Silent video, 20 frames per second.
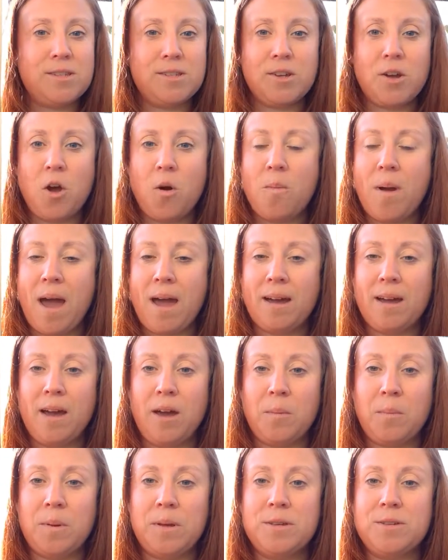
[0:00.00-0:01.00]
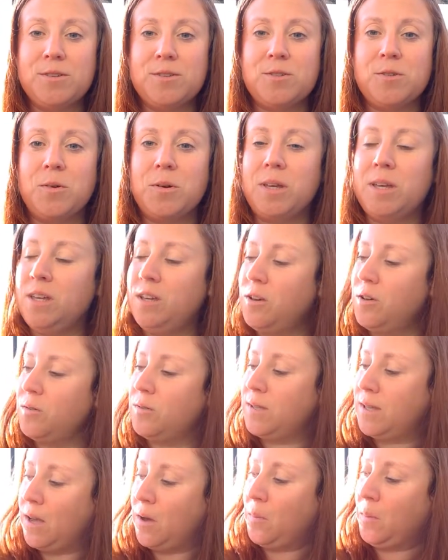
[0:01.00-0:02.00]
to go back up. So he
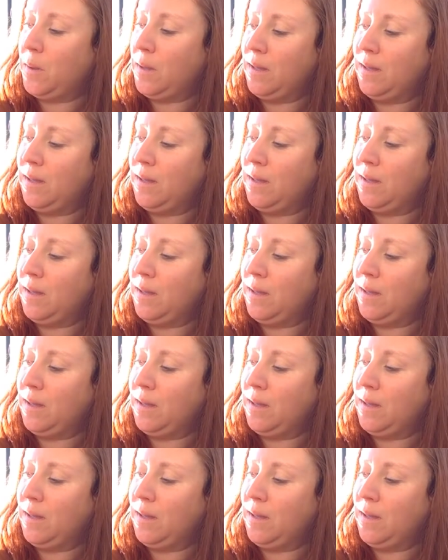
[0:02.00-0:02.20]
goes up.